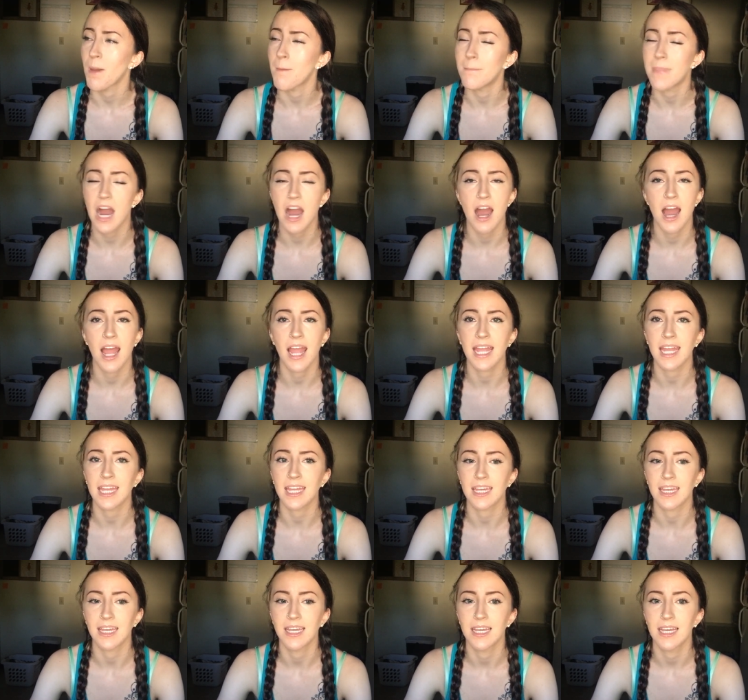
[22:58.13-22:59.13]

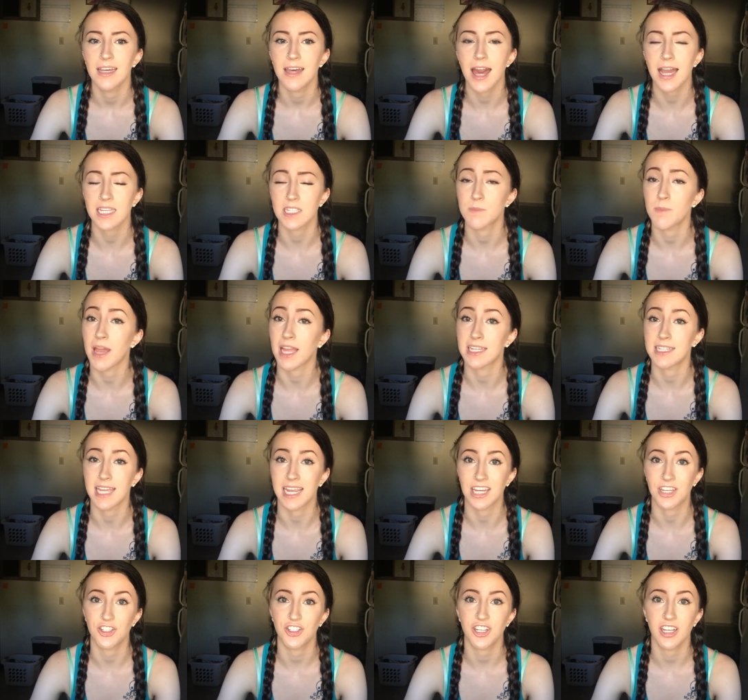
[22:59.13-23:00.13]
My
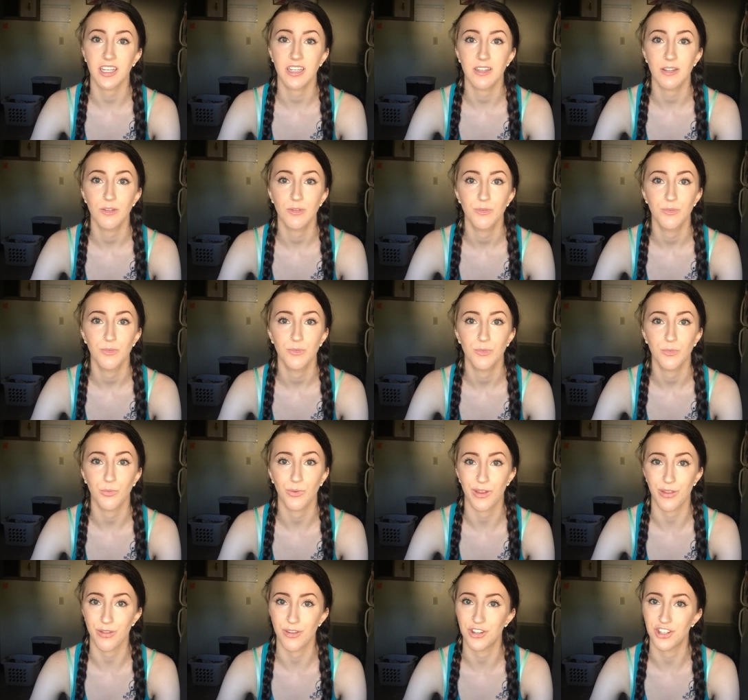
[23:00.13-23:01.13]
expectation
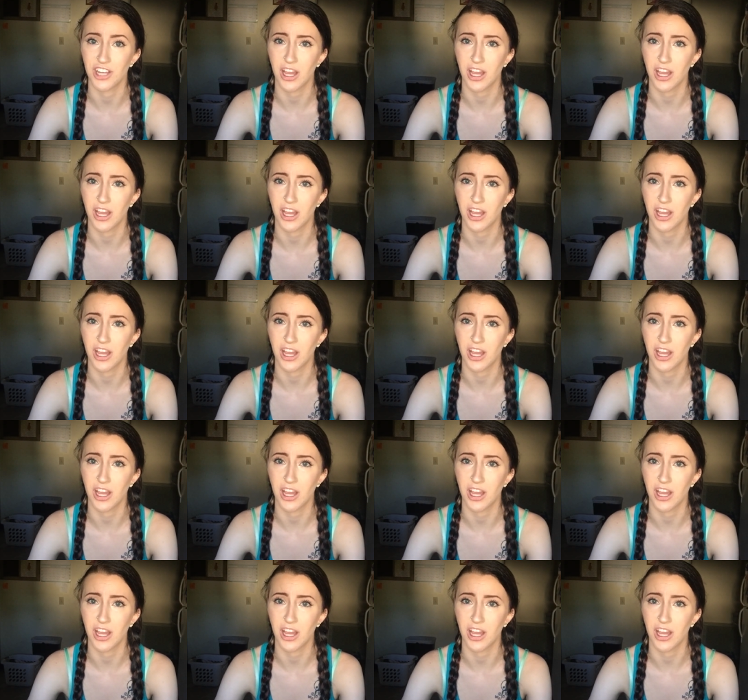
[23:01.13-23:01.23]
with the